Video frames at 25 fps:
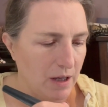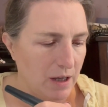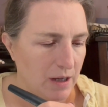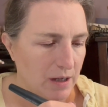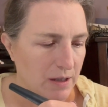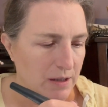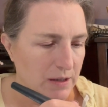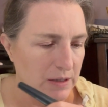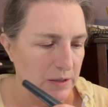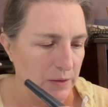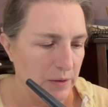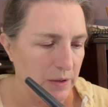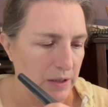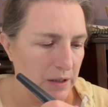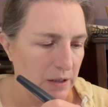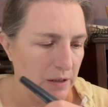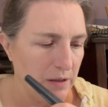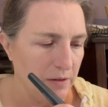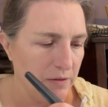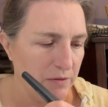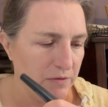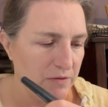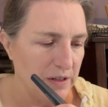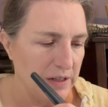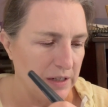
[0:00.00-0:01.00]
so it'll
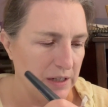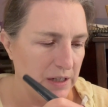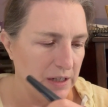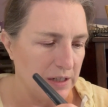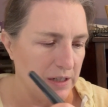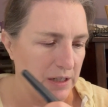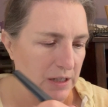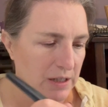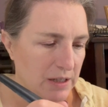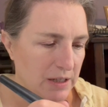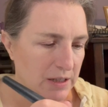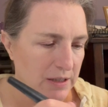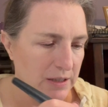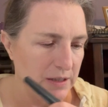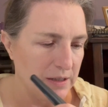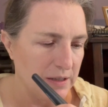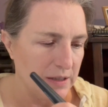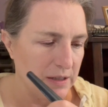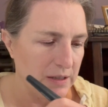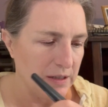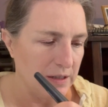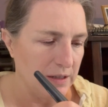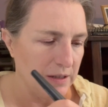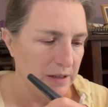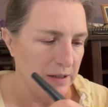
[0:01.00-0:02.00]
fit into
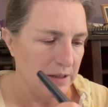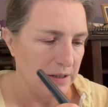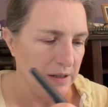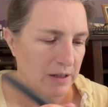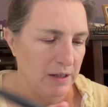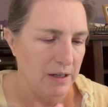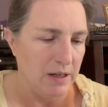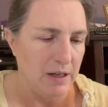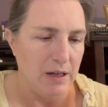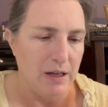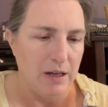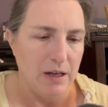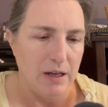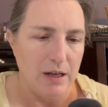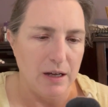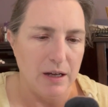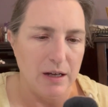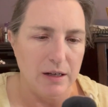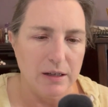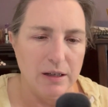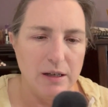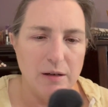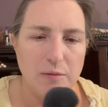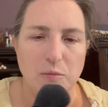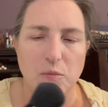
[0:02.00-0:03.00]
this
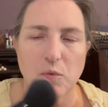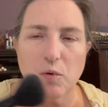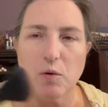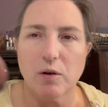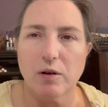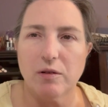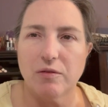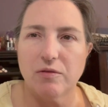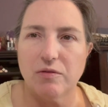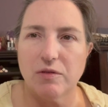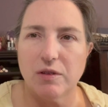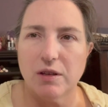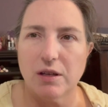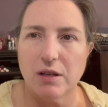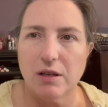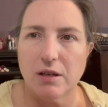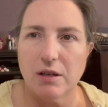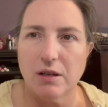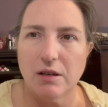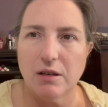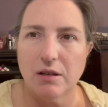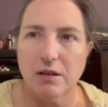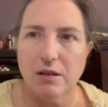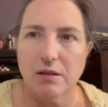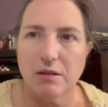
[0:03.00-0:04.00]
and get more of
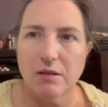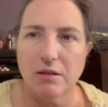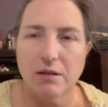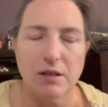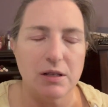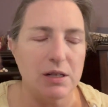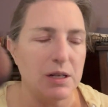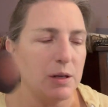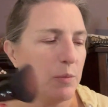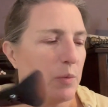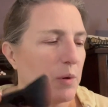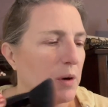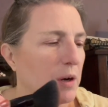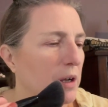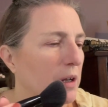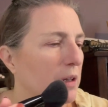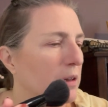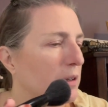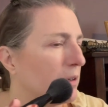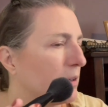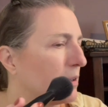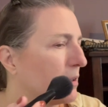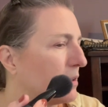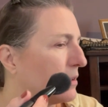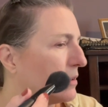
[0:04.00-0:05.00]
the deeper
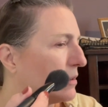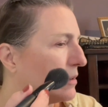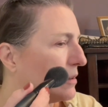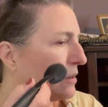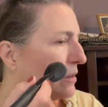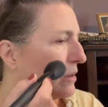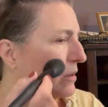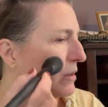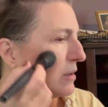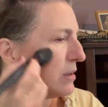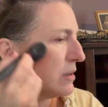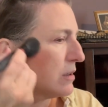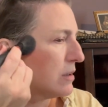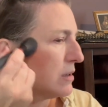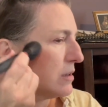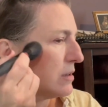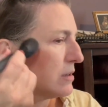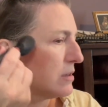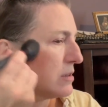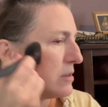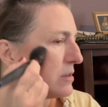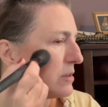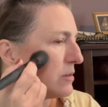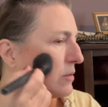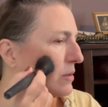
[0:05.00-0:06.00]
color.
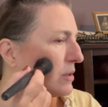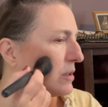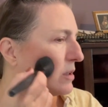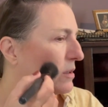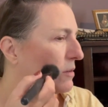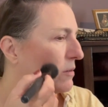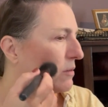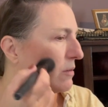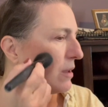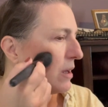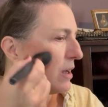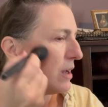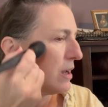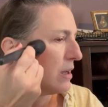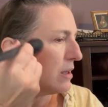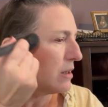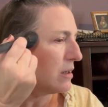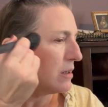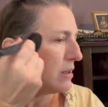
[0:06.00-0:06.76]
So we're gonna do that.